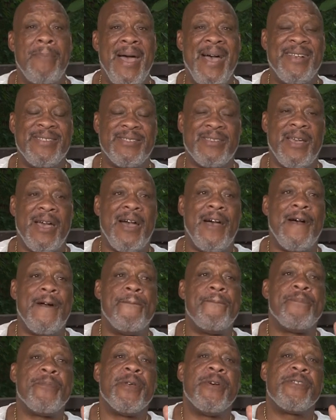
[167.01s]
masked guy
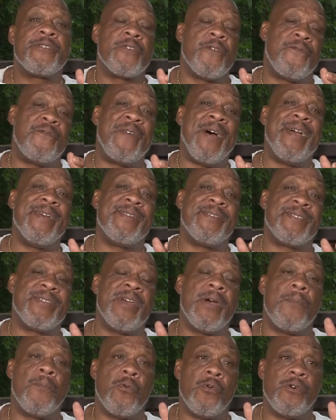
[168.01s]
to fight
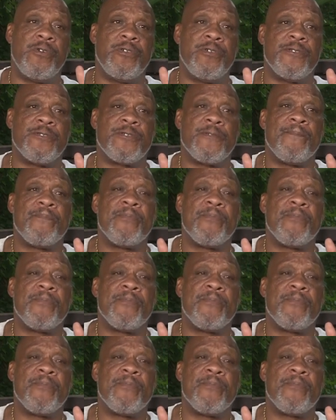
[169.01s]
Tim Woods.